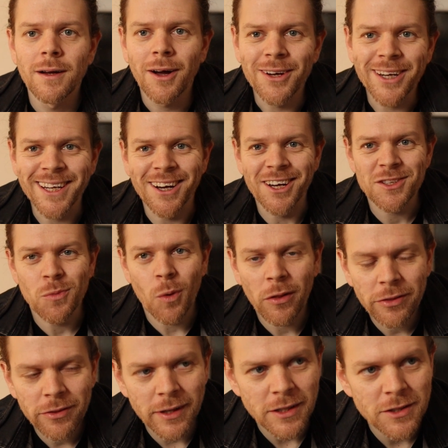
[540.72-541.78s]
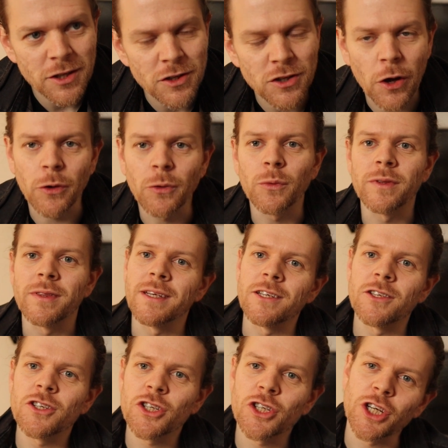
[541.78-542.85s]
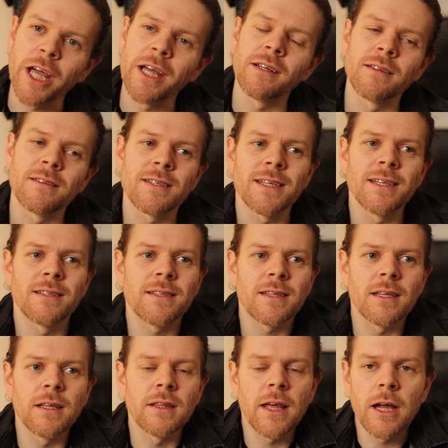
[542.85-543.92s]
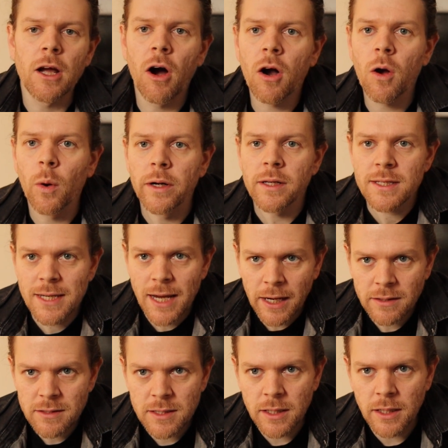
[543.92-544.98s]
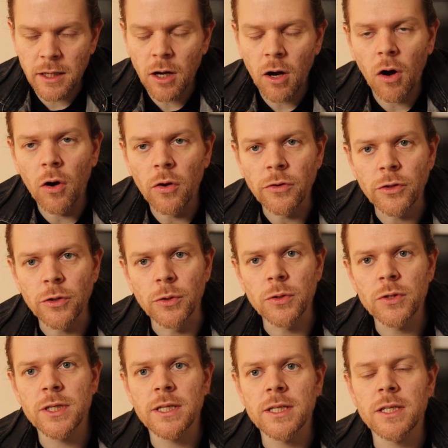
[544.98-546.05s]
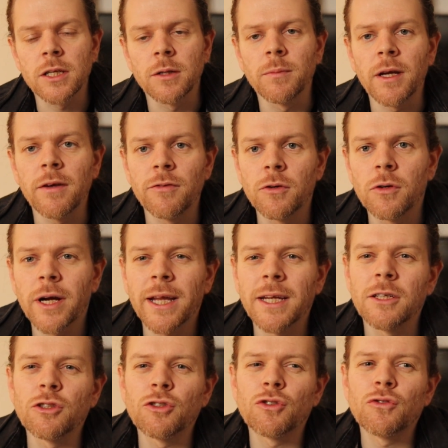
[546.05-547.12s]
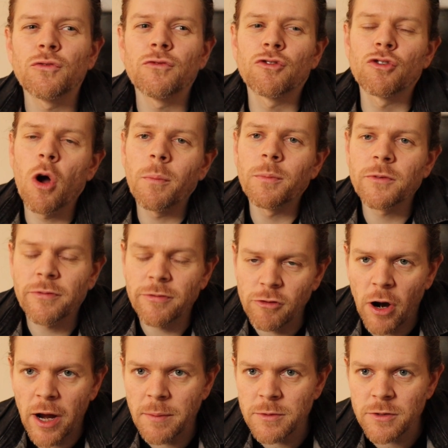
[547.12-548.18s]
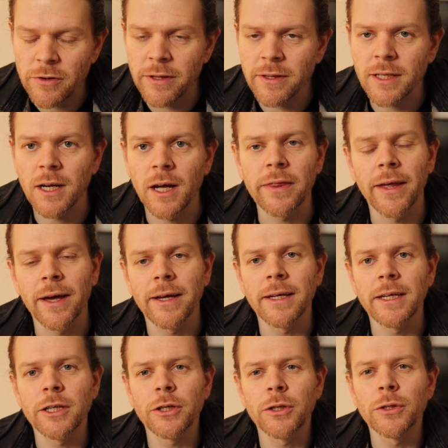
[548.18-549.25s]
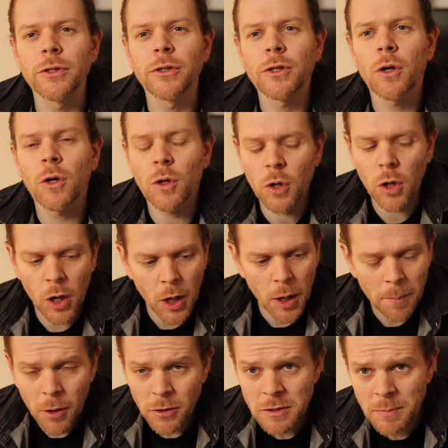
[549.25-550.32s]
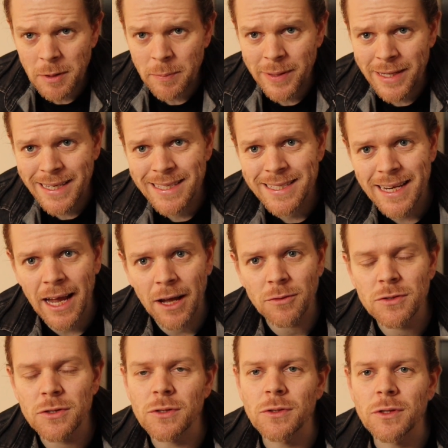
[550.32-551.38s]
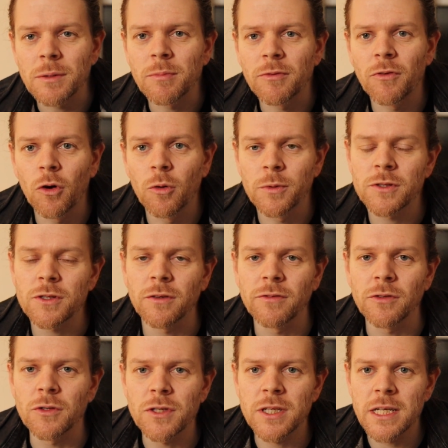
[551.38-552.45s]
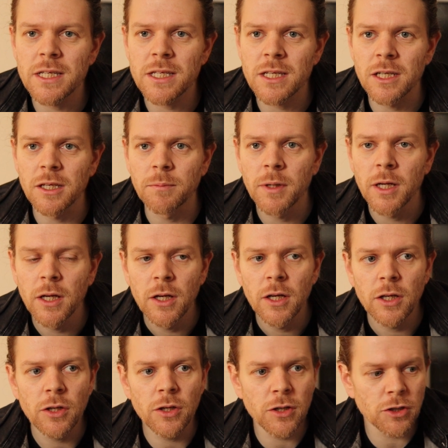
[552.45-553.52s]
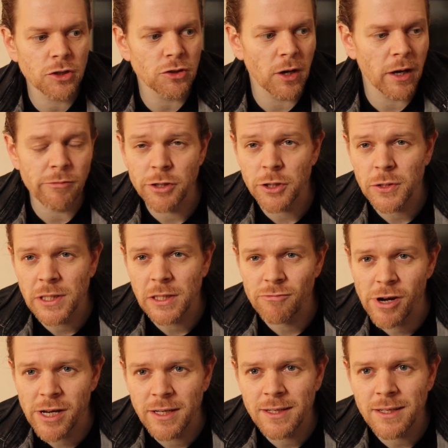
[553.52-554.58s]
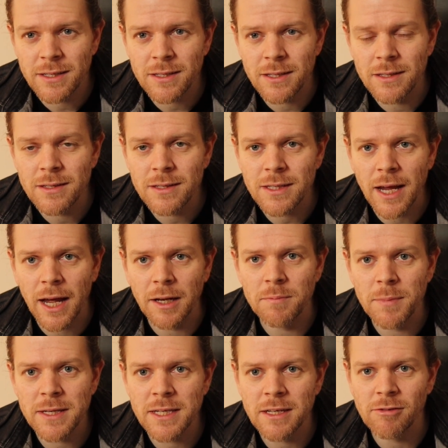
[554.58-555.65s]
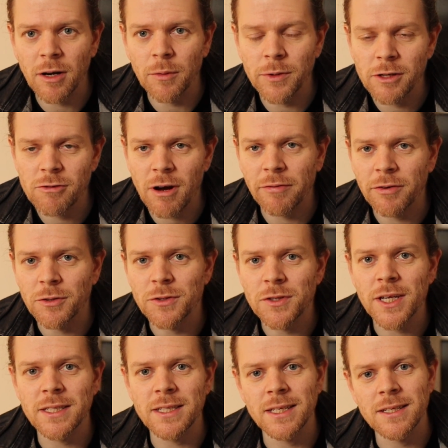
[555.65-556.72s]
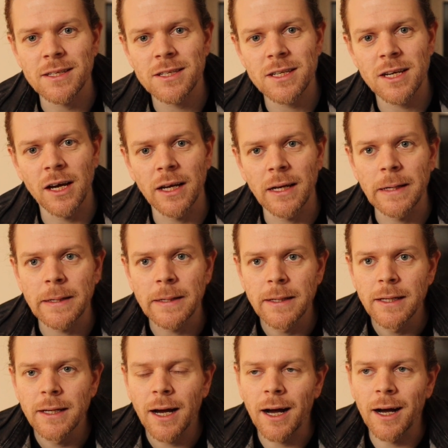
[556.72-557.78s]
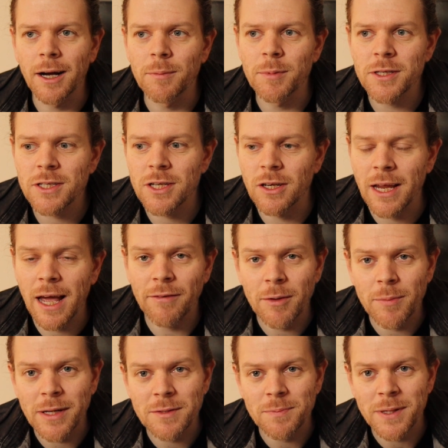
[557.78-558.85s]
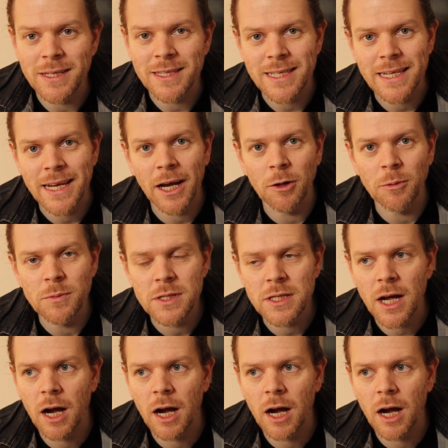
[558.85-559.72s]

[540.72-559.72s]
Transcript: Okay guys, one thing to note with these shaders is that they are quite taxing on your system. If you're getting dropped frames or anything like that, it could possibly be down to the performance of your system. You can try reducing the render distance and messing around with the graphical settings slightly, but certainly having a better PC helps.